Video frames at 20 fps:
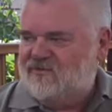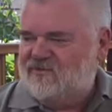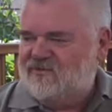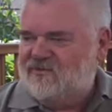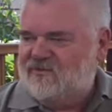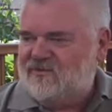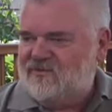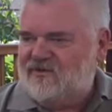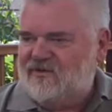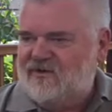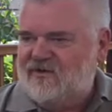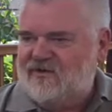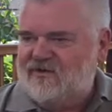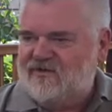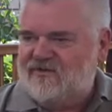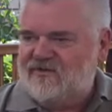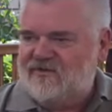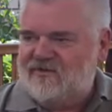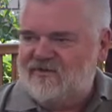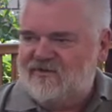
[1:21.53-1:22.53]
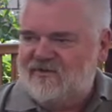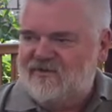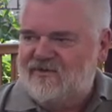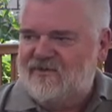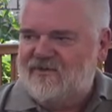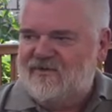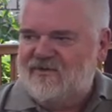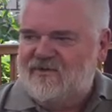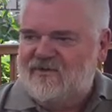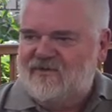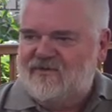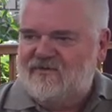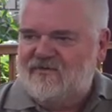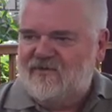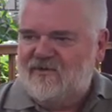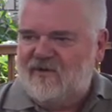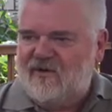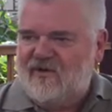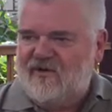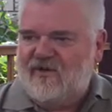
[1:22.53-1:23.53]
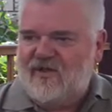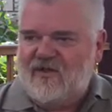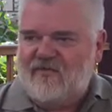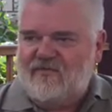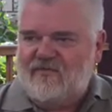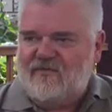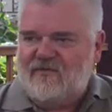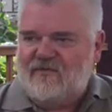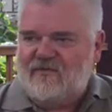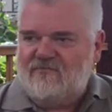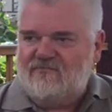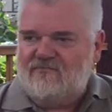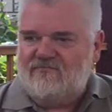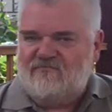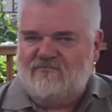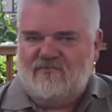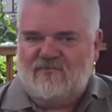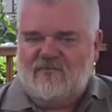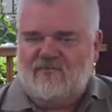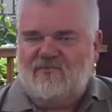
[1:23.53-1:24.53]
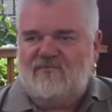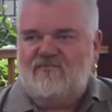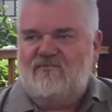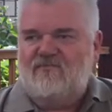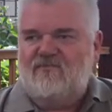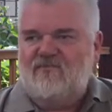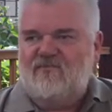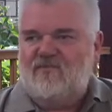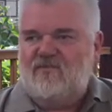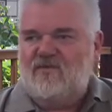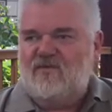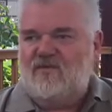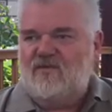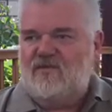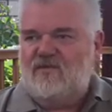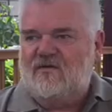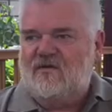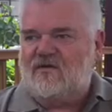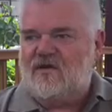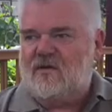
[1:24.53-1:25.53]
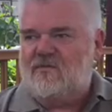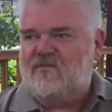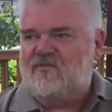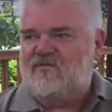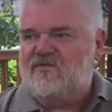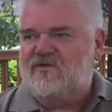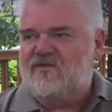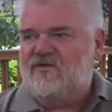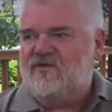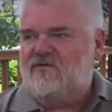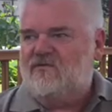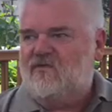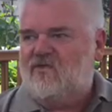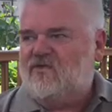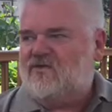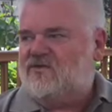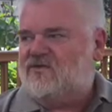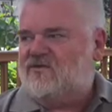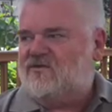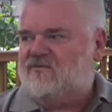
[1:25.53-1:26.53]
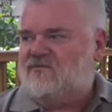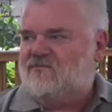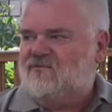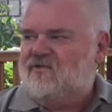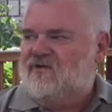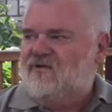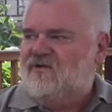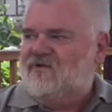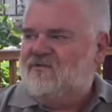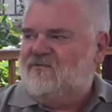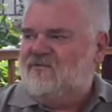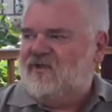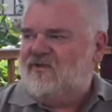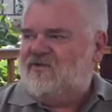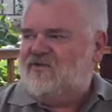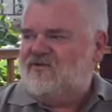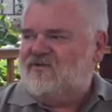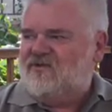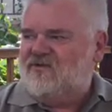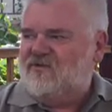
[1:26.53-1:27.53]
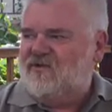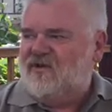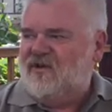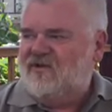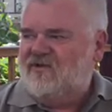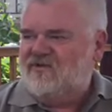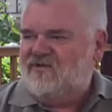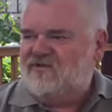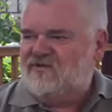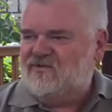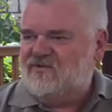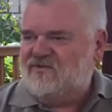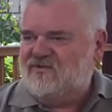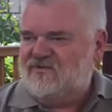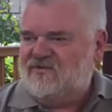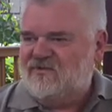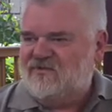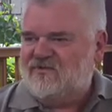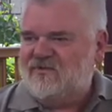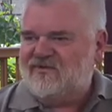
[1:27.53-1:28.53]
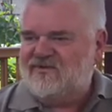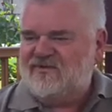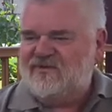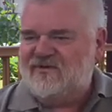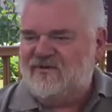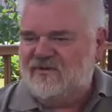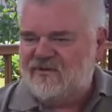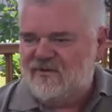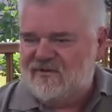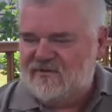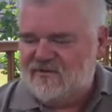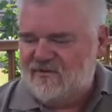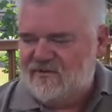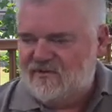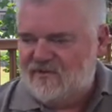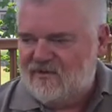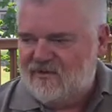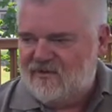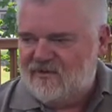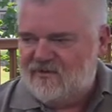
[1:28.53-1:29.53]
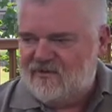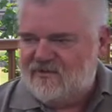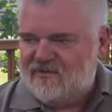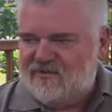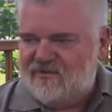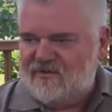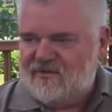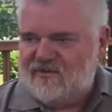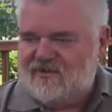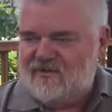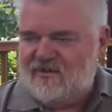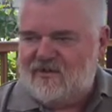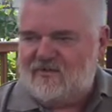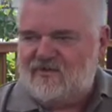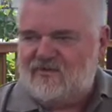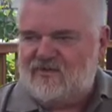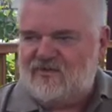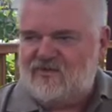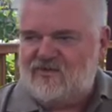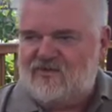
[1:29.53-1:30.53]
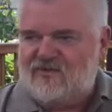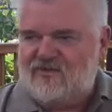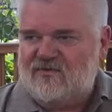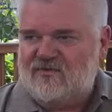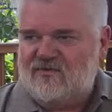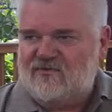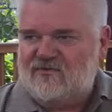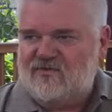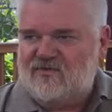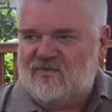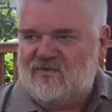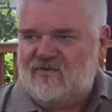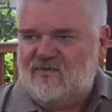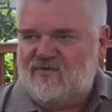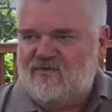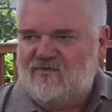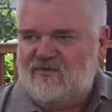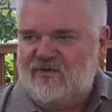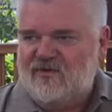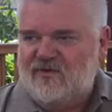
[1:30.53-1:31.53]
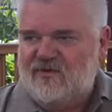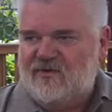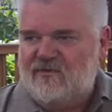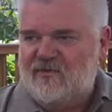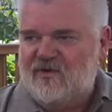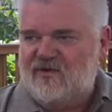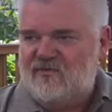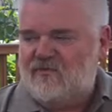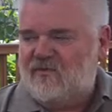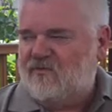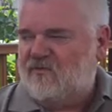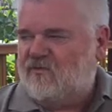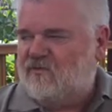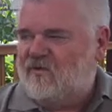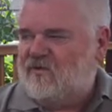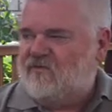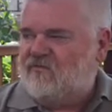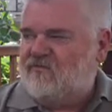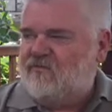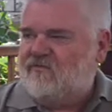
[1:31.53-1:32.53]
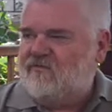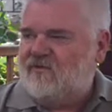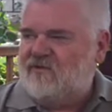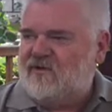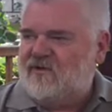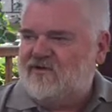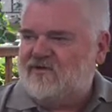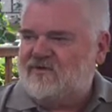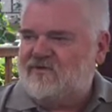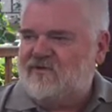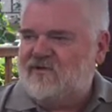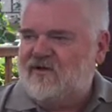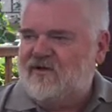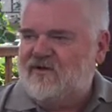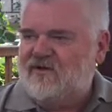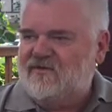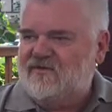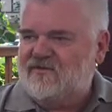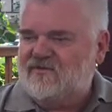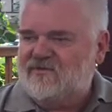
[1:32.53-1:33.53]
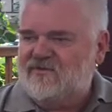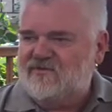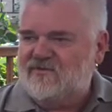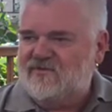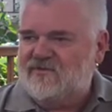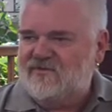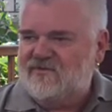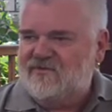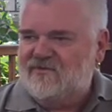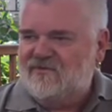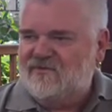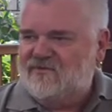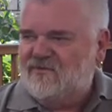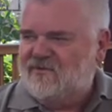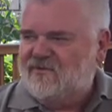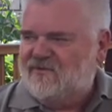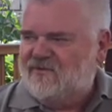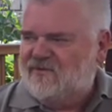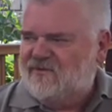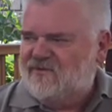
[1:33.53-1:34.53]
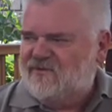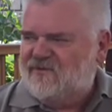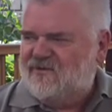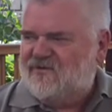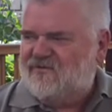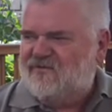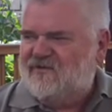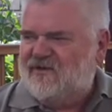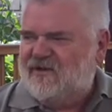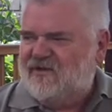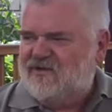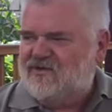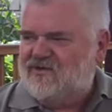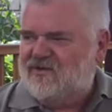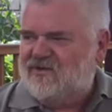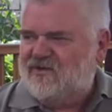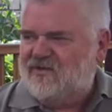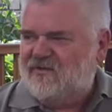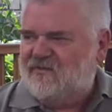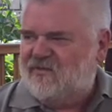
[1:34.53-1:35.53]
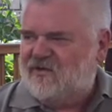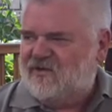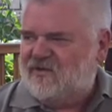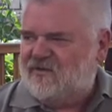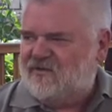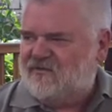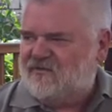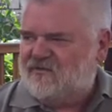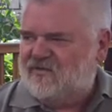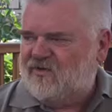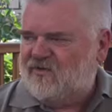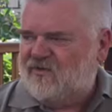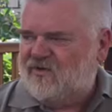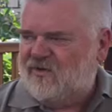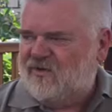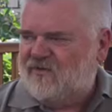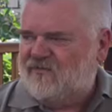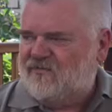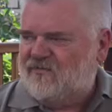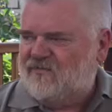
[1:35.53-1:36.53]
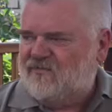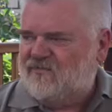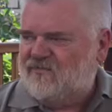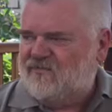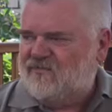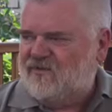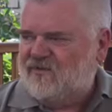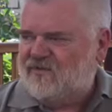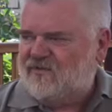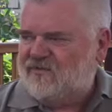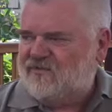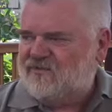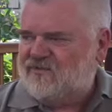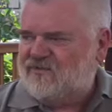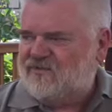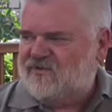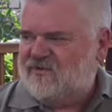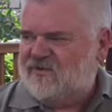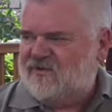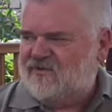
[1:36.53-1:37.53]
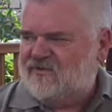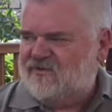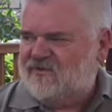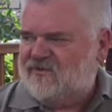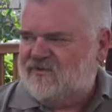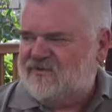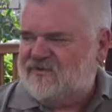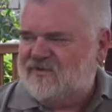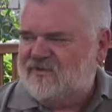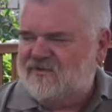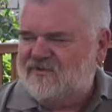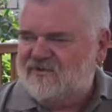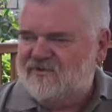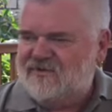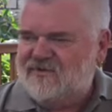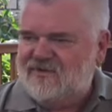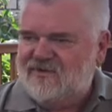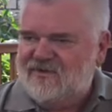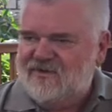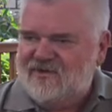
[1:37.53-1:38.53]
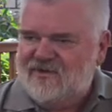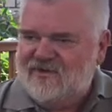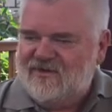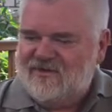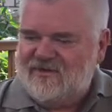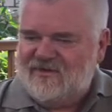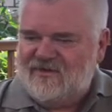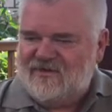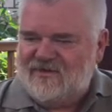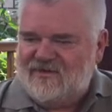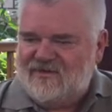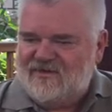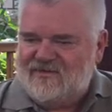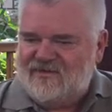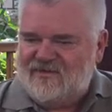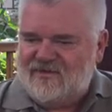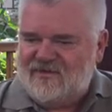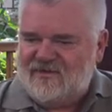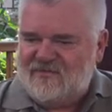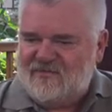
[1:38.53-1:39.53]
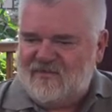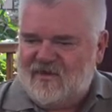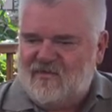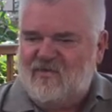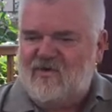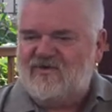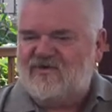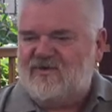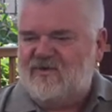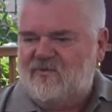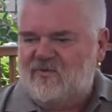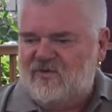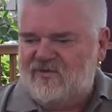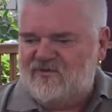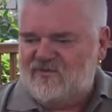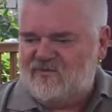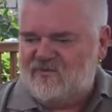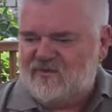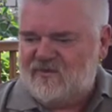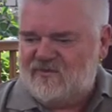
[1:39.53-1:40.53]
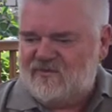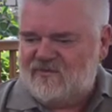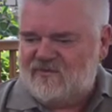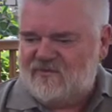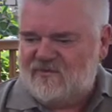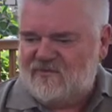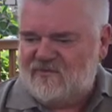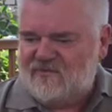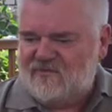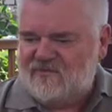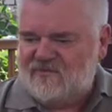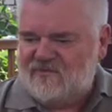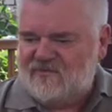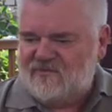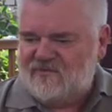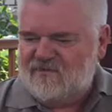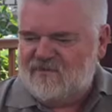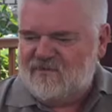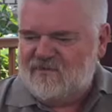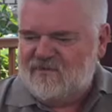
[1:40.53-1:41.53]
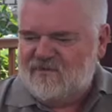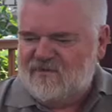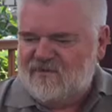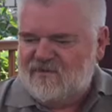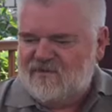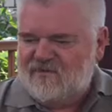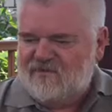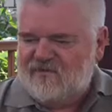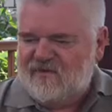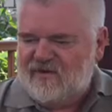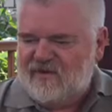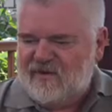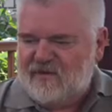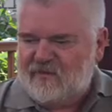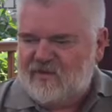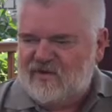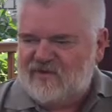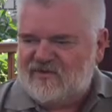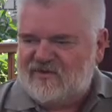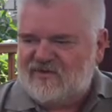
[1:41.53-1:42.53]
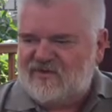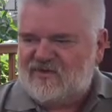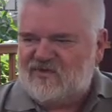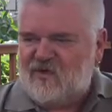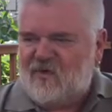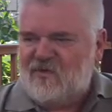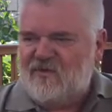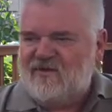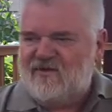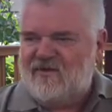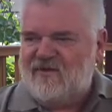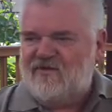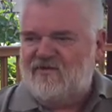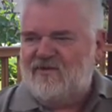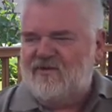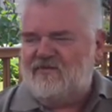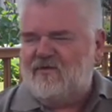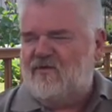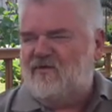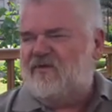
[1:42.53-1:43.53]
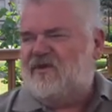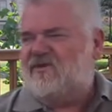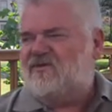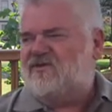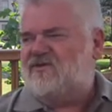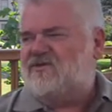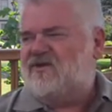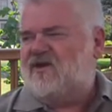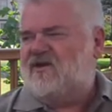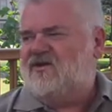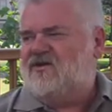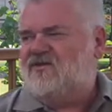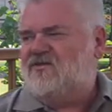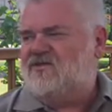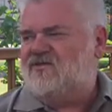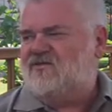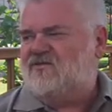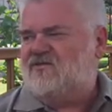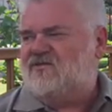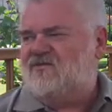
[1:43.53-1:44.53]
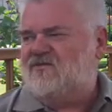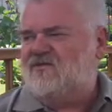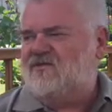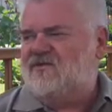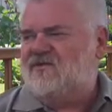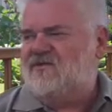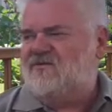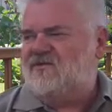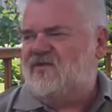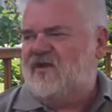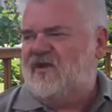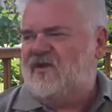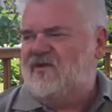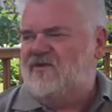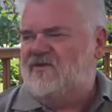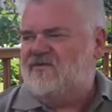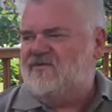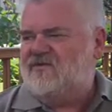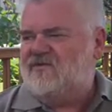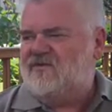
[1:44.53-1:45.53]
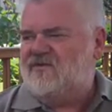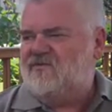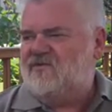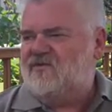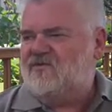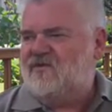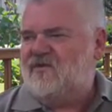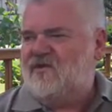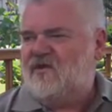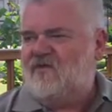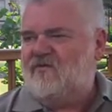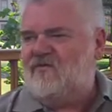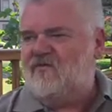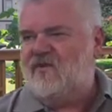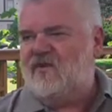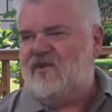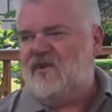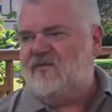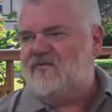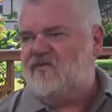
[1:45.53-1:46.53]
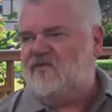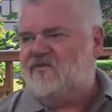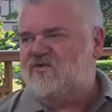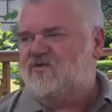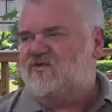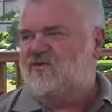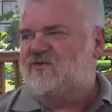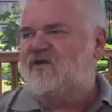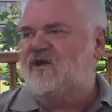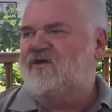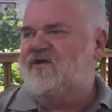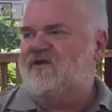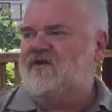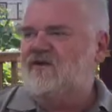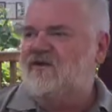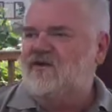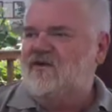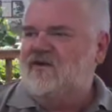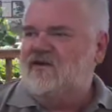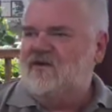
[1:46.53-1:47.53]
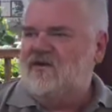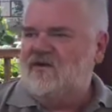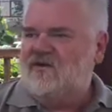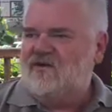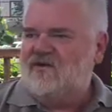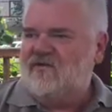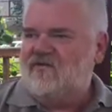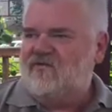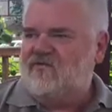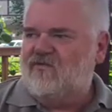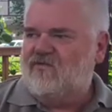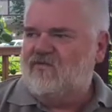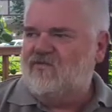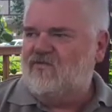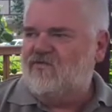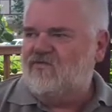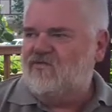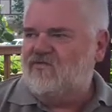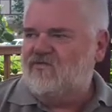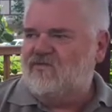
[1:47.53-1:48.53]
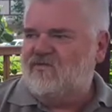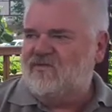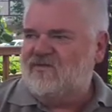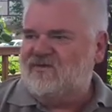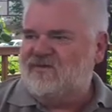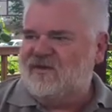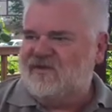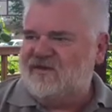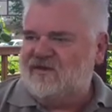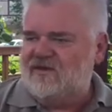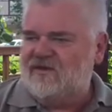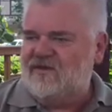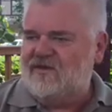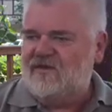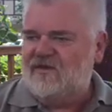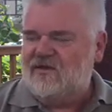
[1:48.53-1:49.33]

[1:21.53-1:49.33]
to Australia, so we were only there for a cup of tea, a wash, and back onto the plane onto Sydney. So that was a short haul, really, compared to what we've been through for the last 3 days, because it was a 3-day journey by plane from England to Australia in those days. And it wasn't a pleasant one. A fairly unpleasant stop in India, where we had to change planes, which were going from one airport to another through New Delhi,